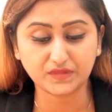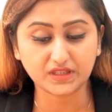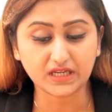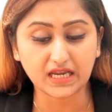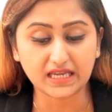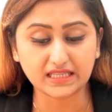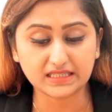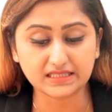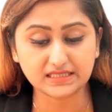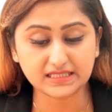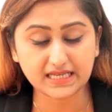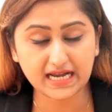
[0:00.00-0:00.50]

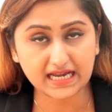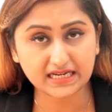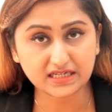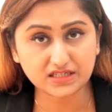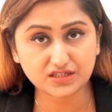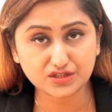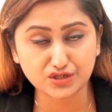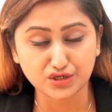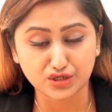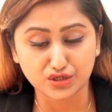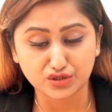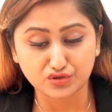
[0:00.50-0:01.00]
and
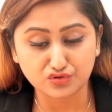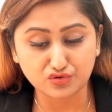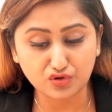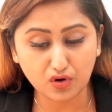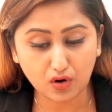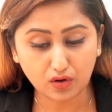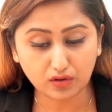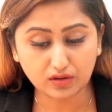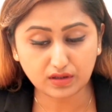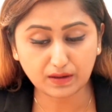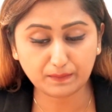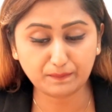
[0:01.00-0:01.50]
that
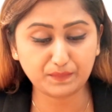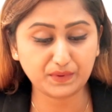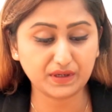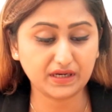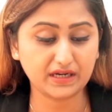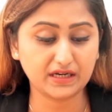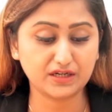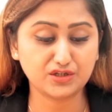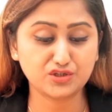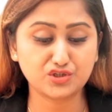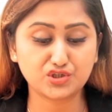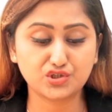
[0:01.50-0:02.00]
your
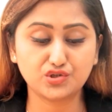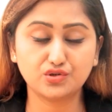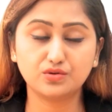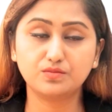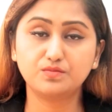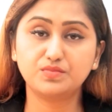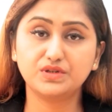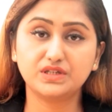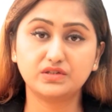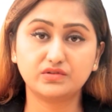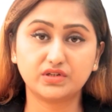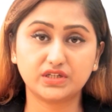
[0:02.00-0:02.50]
complaint
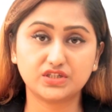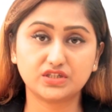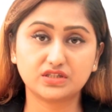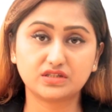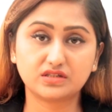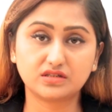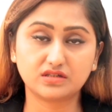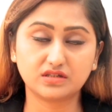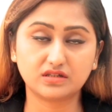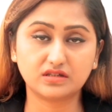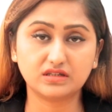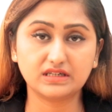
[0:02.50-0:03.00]
should be
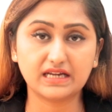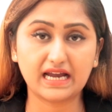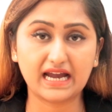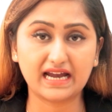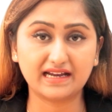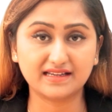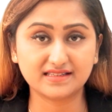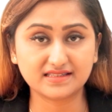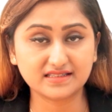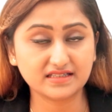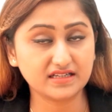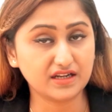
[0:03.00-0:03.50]
registered
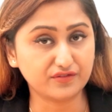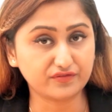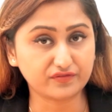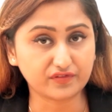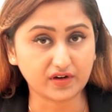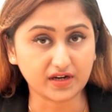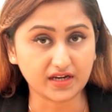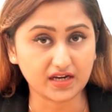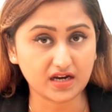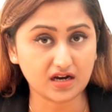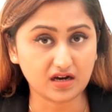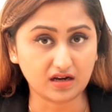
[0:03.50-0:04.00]
as an
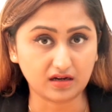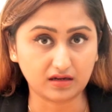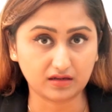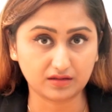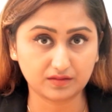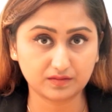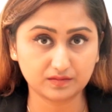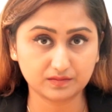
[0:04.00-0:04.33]
FIR.